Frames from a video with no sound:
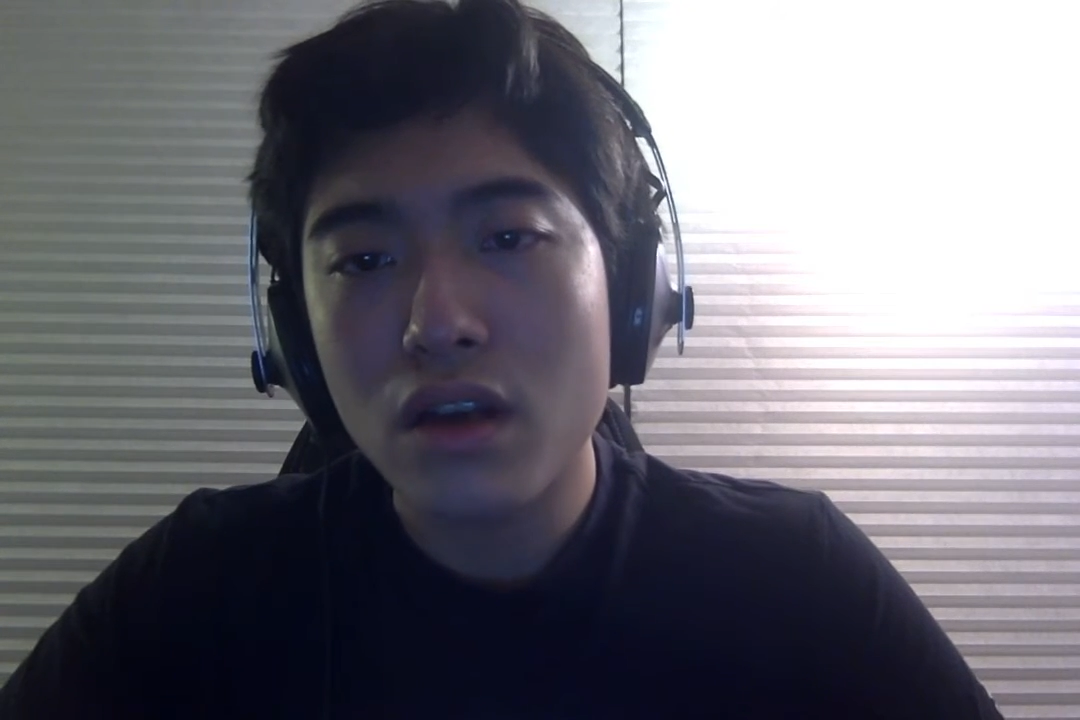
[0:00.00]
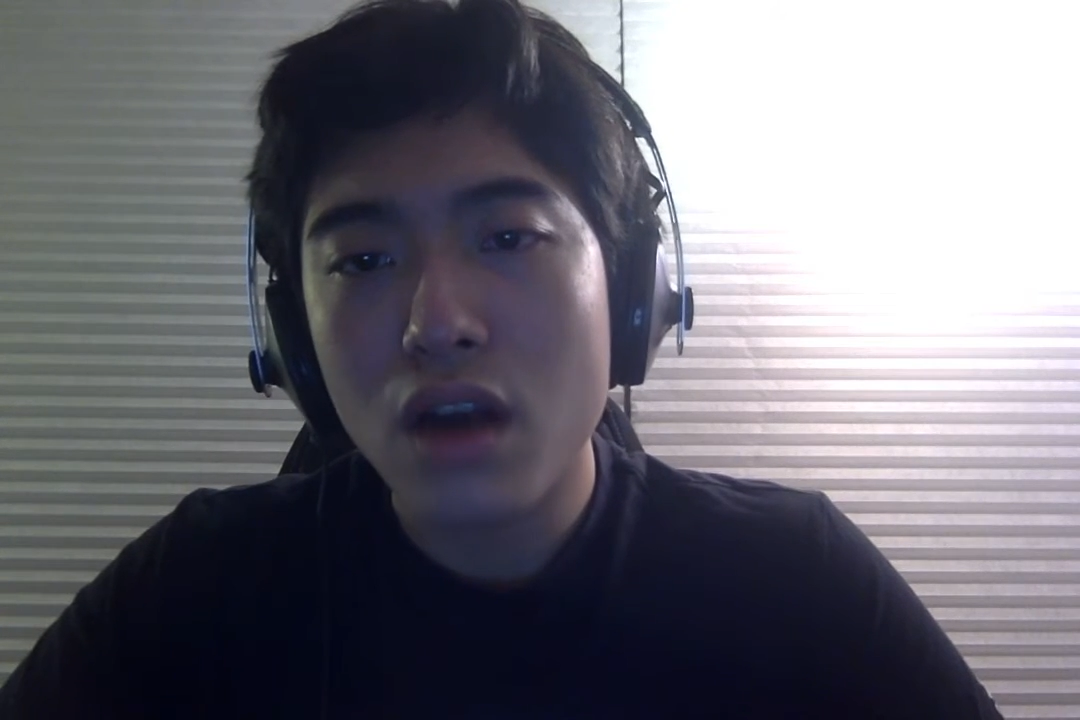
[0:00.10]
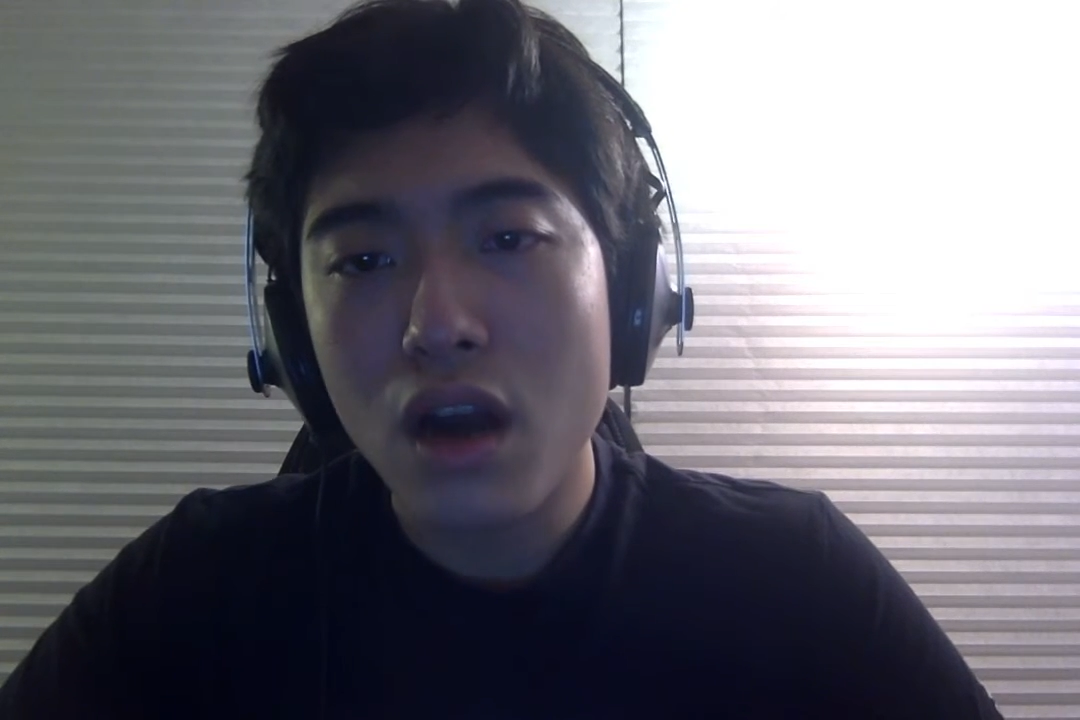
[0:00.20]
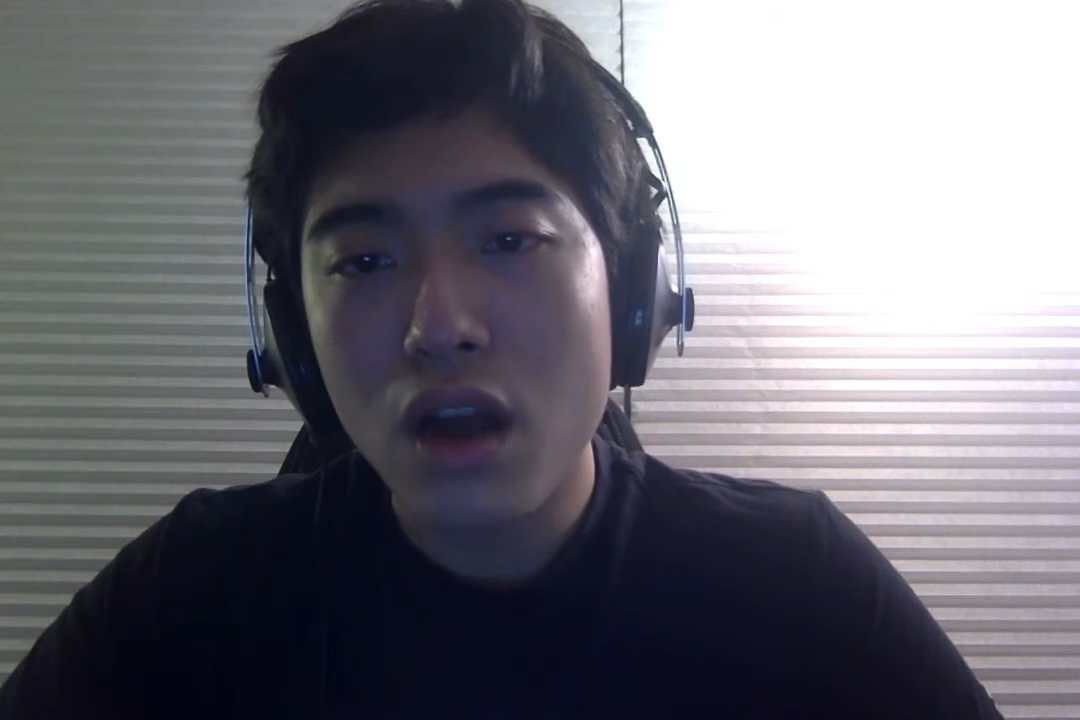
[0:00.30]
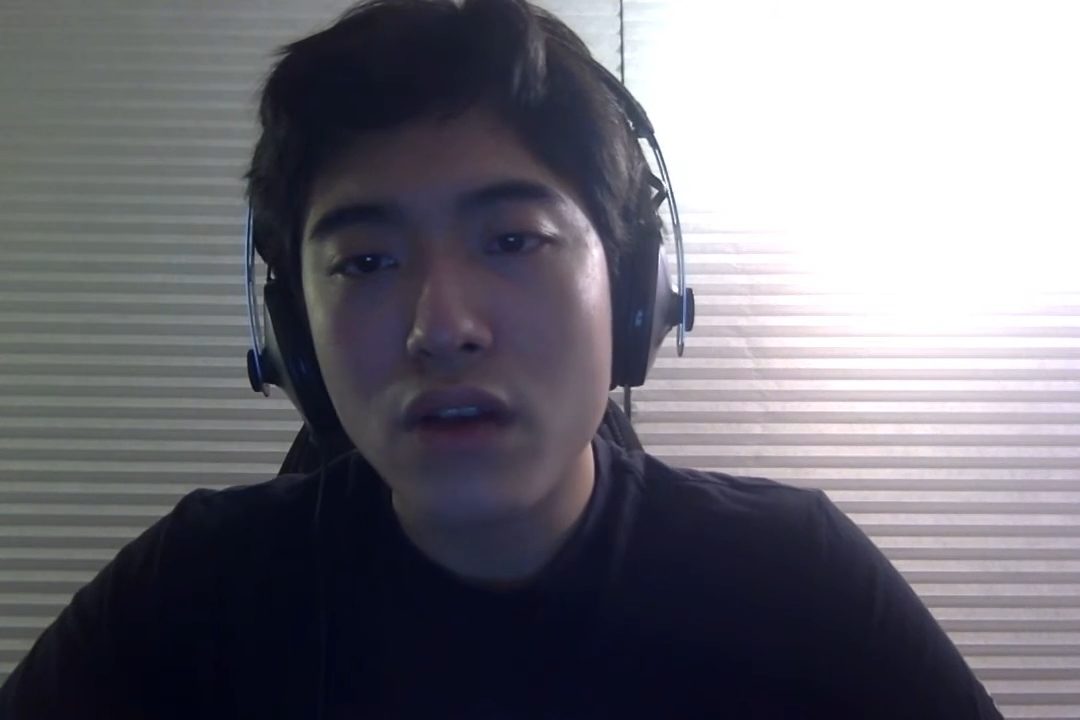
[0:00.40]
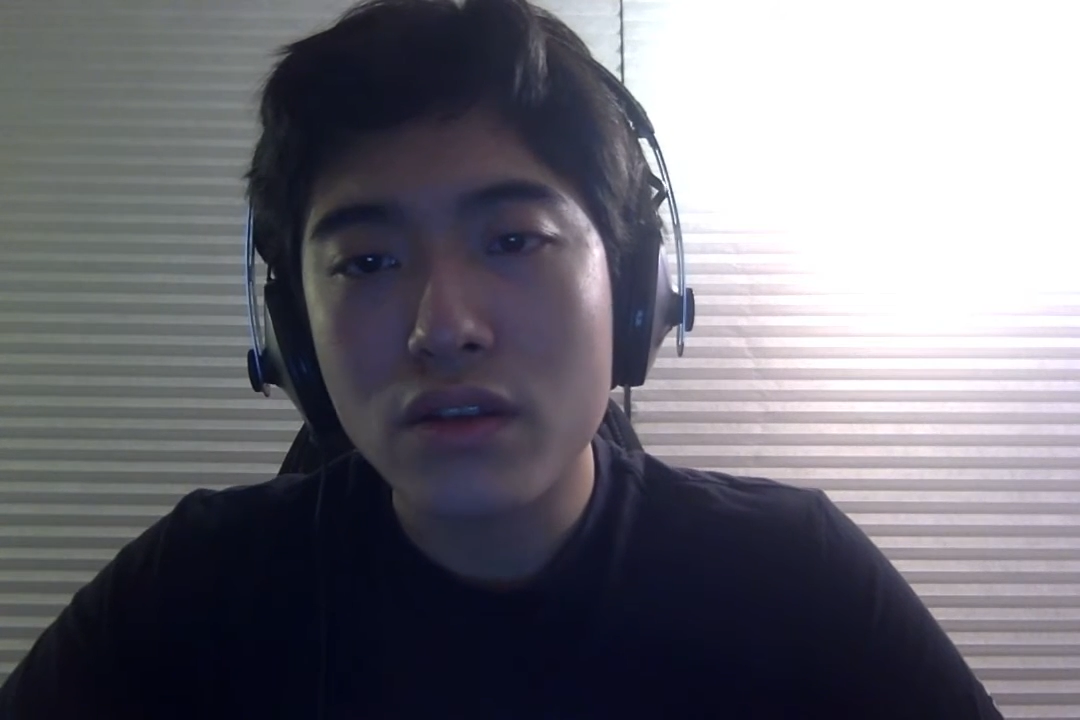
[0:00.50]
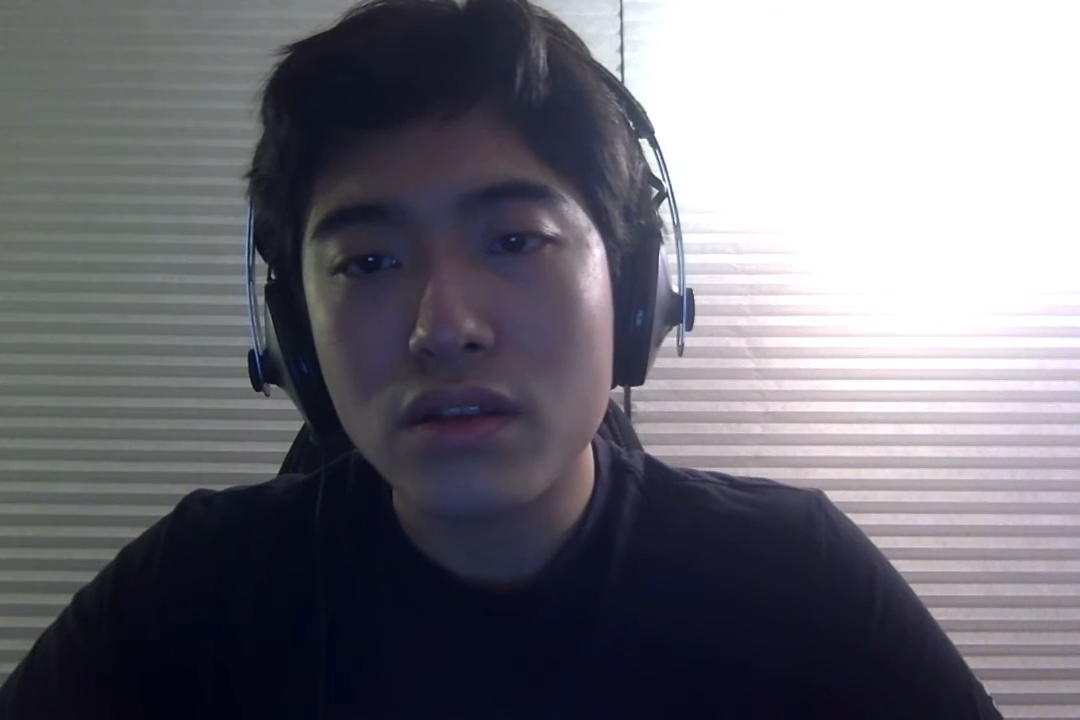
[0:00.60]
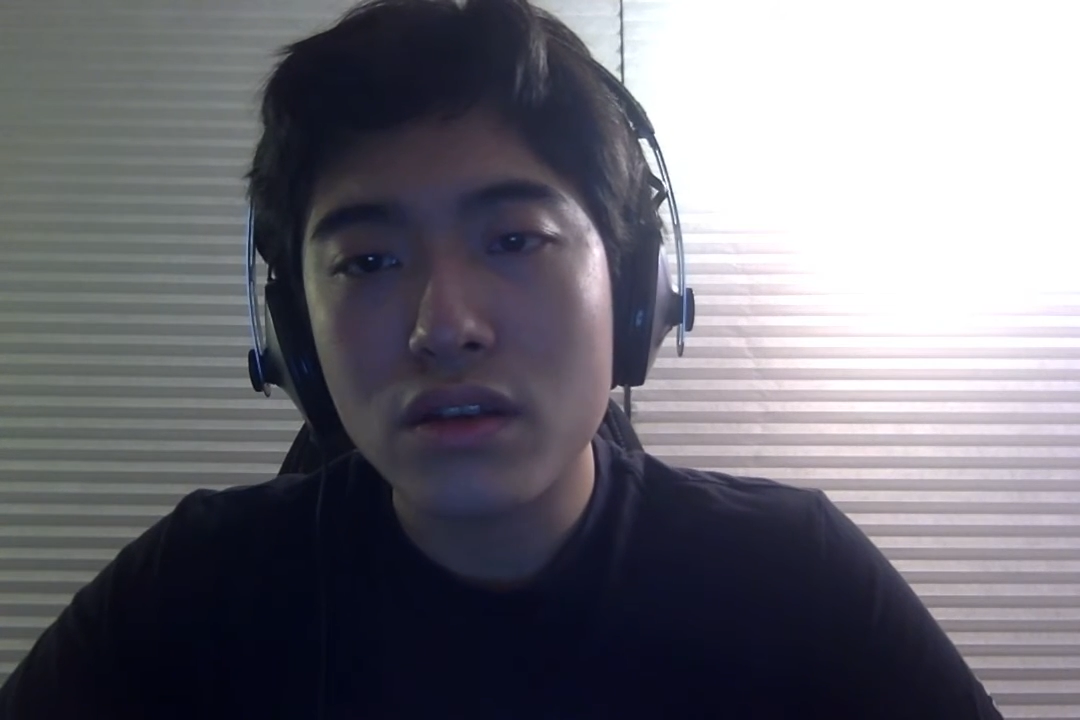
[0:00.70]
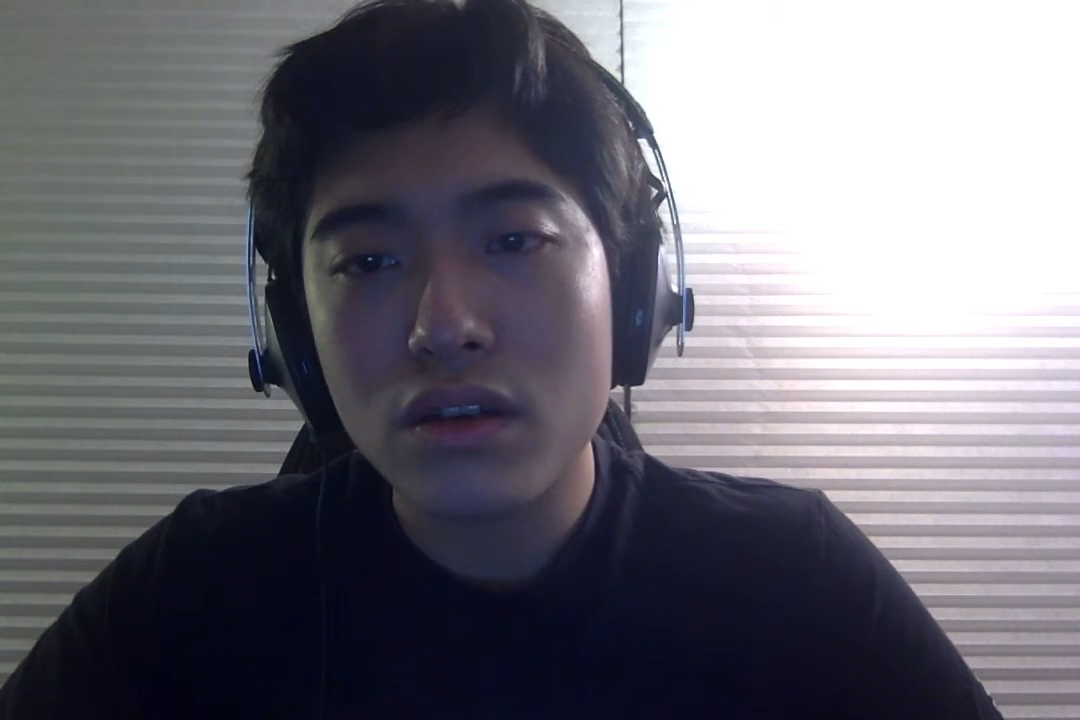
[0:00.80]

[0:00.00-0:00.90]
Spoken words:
glossed